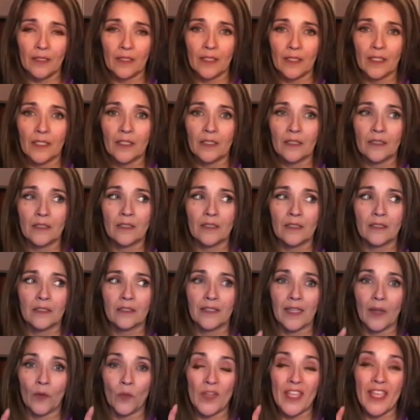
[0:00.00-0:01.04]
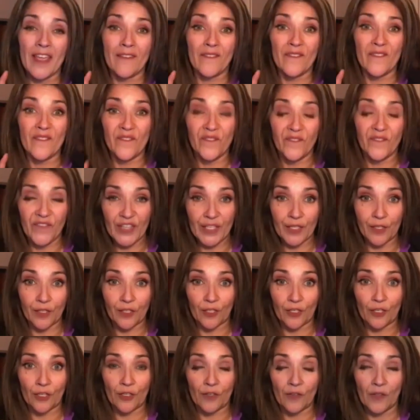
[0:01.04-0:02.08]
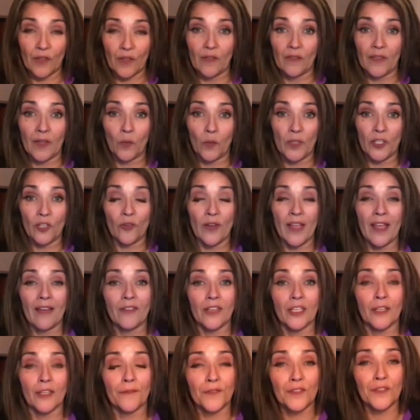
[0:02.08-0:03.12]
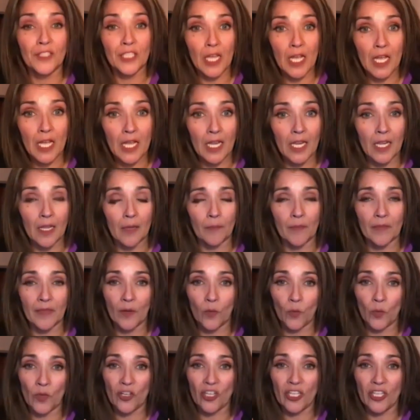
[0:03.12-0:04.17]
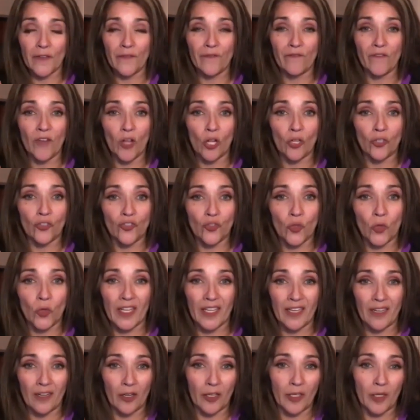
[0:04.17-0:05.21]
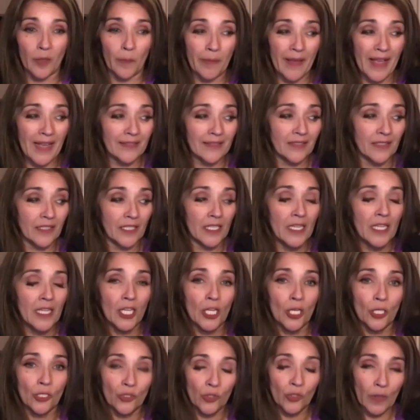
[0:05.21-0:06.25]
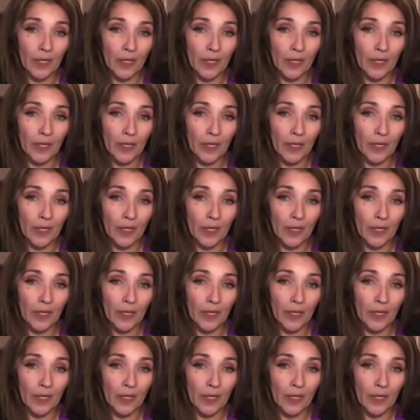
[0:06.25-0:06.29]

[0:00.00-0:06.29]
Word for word: is that we have fear that we don't have enough time, that we're going to fall short in our capacity to